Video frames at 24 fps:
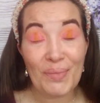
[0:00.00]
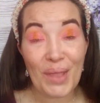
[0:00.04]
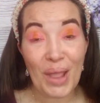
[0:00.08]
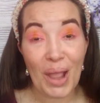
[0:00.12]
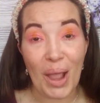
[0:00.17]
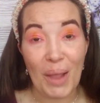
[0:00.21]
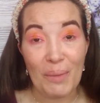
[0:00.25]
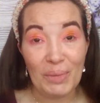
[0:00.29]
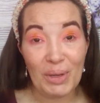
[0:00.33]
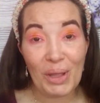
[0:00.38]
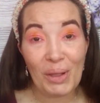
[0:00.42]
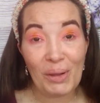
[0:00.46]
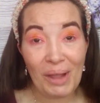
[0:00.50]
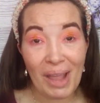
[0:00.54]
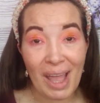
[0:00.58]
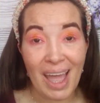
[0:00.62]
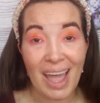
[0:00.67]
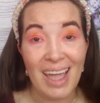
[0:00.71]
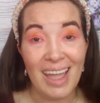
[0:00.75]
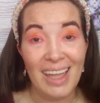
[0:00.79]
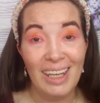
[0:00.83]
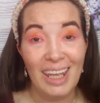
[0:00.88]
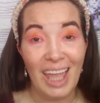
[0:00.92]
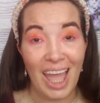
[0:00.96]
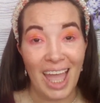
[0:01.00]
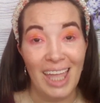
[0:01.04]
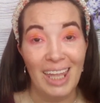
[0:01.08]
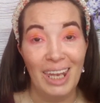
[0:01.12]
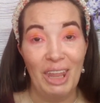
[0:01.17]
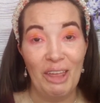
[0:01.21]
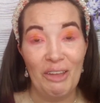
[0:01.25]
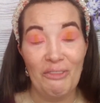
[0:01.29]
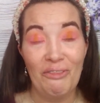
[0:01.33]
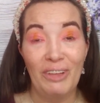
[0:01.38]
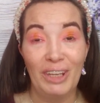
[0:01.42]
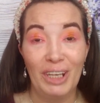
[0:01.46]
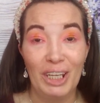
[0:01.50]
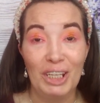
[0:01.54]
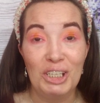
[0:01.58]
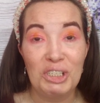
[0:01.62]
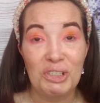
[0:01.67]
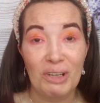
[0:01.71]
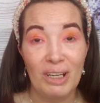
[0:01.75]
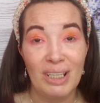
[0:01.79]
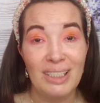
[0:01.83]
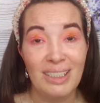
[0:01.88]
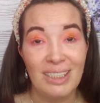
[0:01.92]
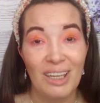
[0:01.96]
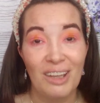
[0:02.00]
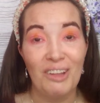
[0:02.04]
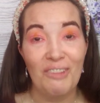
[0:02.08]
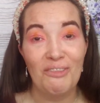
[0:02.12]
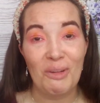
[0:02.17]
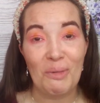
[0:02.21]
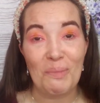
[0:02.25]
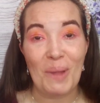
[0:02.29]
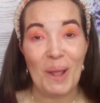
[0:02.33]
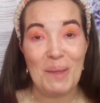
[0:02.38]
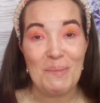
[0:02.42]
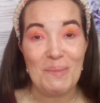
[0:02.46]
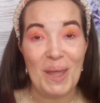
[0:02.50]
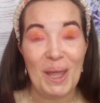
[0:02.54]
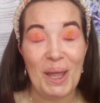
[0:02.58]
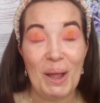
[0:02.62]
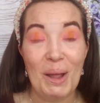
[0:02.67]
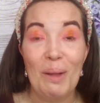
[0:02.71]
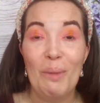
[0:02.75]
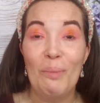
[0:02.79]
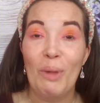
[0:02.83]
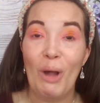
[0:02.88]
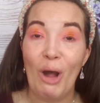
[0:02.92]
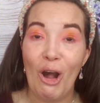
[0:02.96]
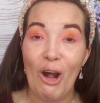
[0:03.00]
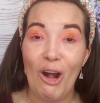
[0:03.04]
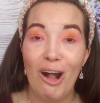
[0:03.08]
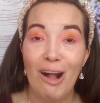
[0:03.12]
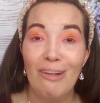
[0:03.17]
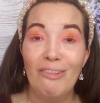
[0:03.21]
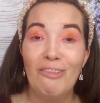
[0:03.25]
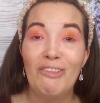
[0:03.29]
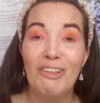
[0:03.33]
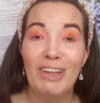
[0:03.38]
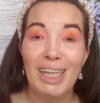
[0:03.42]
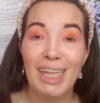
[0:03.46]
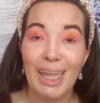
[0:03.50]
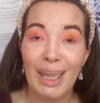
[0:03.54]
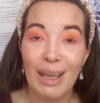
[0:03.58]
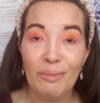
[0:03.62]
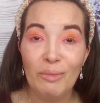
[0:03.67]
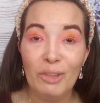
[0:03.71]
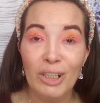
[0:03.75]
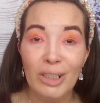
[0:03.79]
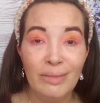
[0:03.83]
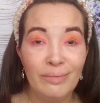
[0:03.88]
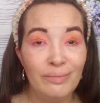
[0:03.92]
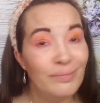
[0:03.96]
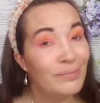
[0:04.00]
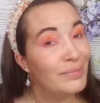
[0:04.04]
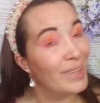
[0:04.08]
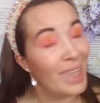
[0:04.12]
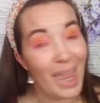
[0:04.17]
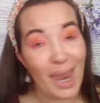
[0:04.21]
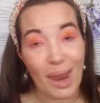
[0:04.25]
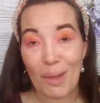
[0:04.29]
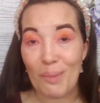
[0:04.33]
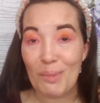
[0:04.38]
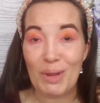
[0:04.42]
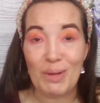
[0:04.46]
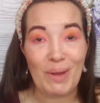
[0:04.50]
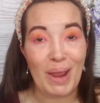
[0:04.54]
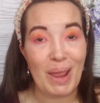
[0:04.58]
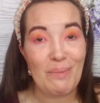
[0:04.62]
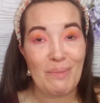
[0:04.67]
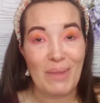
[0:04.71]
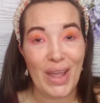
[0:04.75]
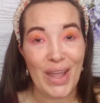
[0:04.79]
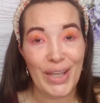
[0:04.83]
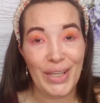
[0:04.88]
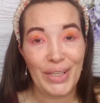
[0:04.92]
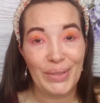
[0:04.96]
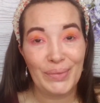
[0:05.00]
I'm going to go ahead and finish the rest of my makeup off camera. I'll be right back.